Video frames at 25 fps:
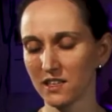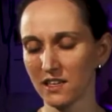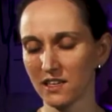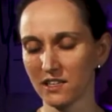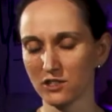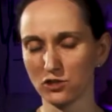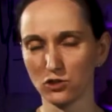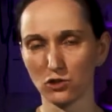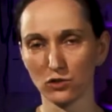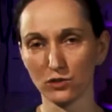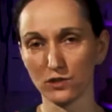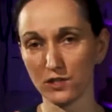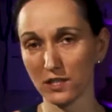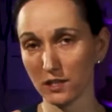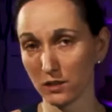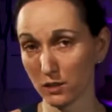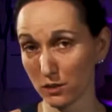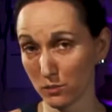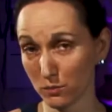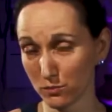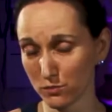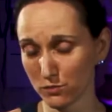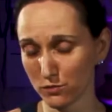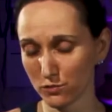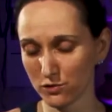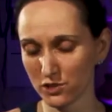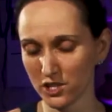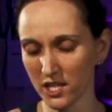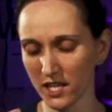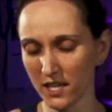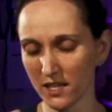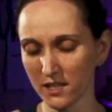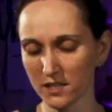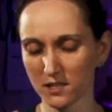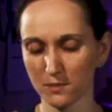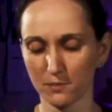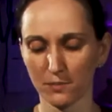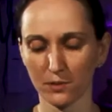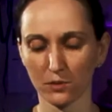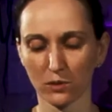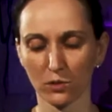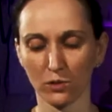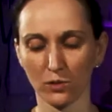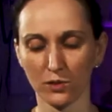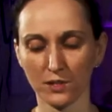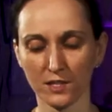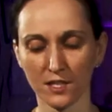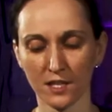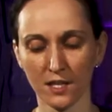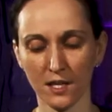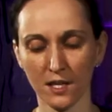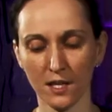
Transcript: as your secret project because